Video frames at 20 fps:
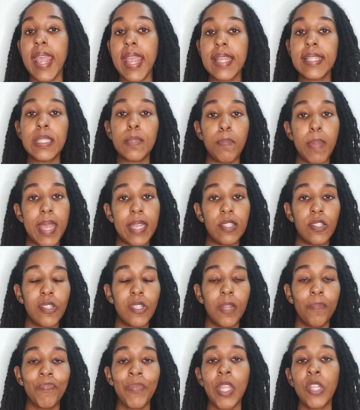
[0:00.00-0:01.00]
is
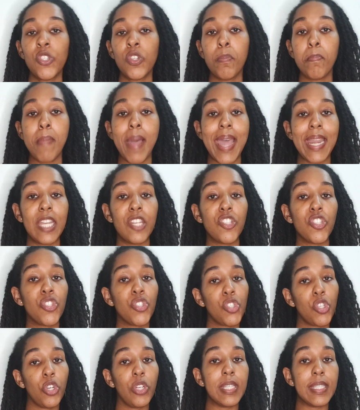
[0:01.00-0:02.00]
best to manage
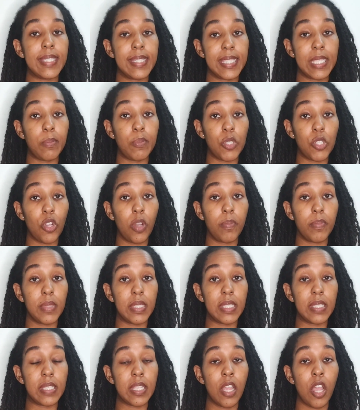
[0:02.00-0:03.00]
certain
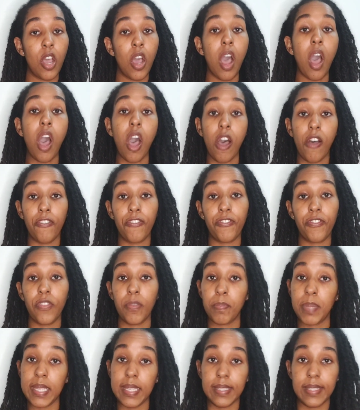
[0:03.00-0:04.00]
symptoms of
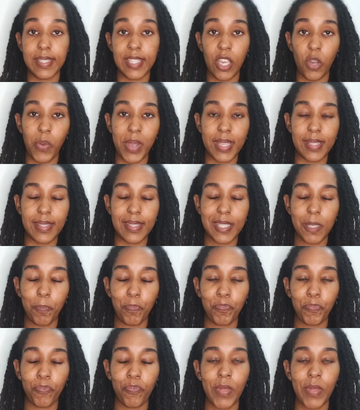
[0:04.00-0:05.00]
PCOS.